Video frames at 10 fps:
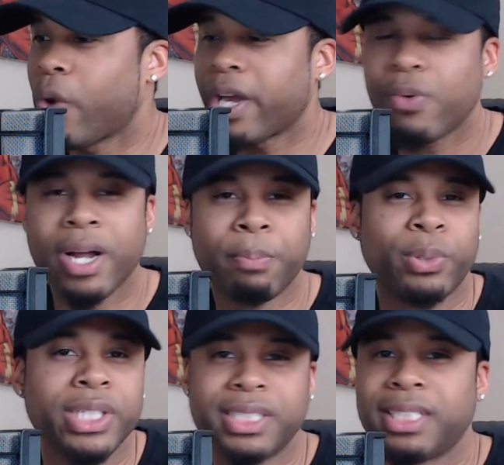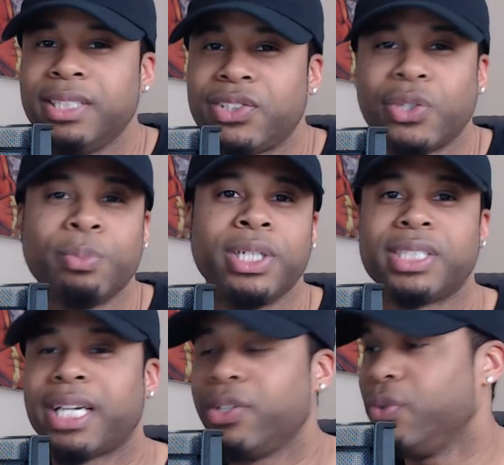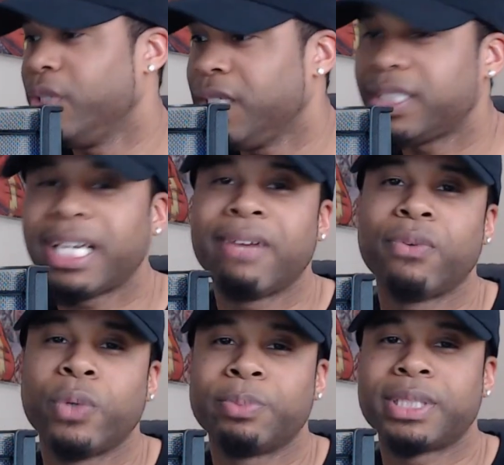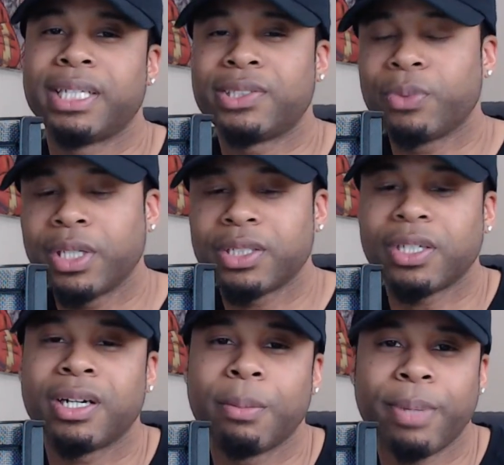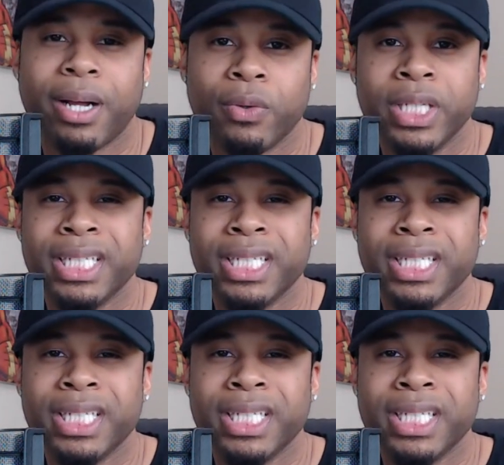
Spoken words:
Why do I preach to you so much how you need to have a website? So we're going to talk about